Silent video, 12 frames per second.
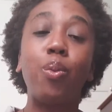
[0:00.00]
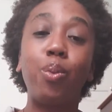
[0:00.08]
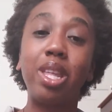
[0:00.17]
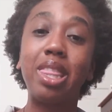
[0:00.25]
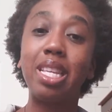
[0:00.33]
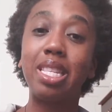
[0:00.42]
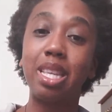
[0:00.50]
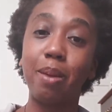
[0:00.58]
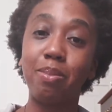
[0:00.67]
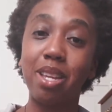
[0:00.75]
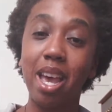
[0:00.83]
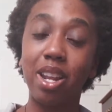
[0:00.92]
with the
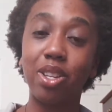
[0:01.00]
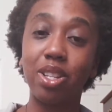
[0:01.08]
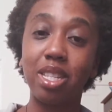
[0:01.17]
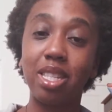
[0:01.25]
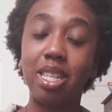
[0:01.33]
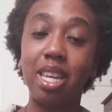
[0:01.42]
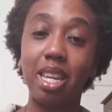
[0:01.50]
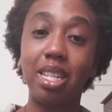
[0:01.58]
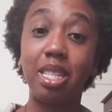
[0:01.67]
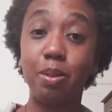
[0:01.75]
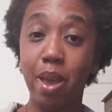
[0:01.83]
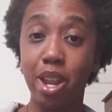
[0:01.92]
subtitles
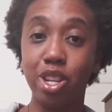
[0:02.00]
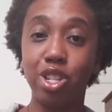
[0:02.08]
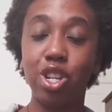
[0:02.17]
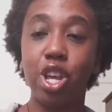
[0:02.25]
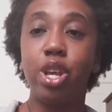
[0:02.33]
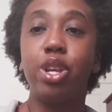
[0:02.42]
in Spanish